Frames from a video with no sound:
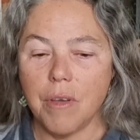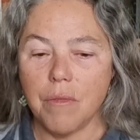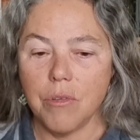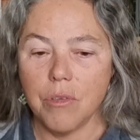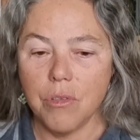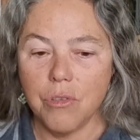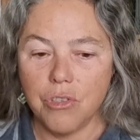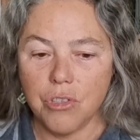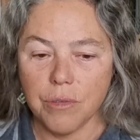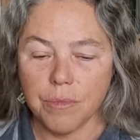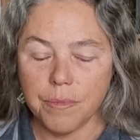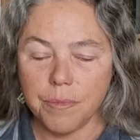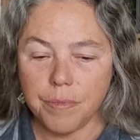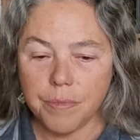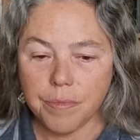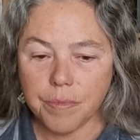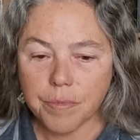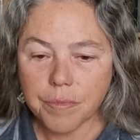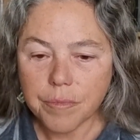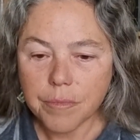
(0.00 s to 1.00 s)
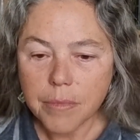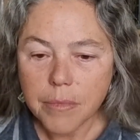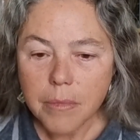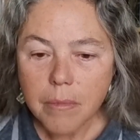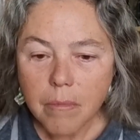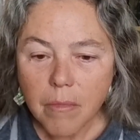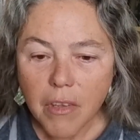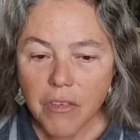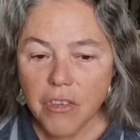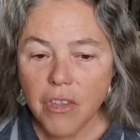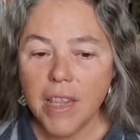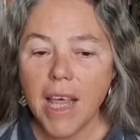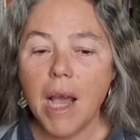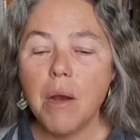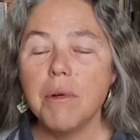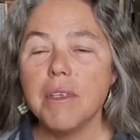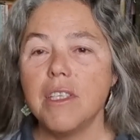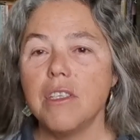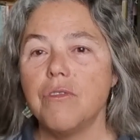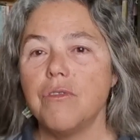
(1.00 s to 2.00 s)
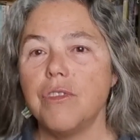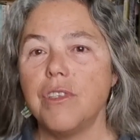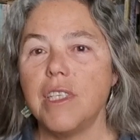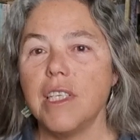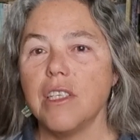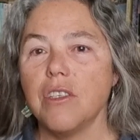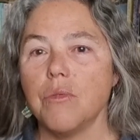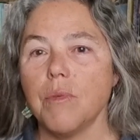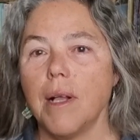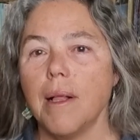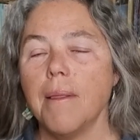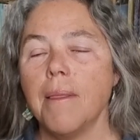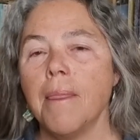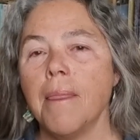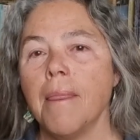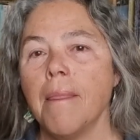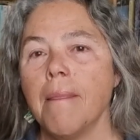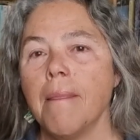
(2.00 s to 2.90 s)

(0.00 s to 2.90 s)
evolution. So that was interesting as well.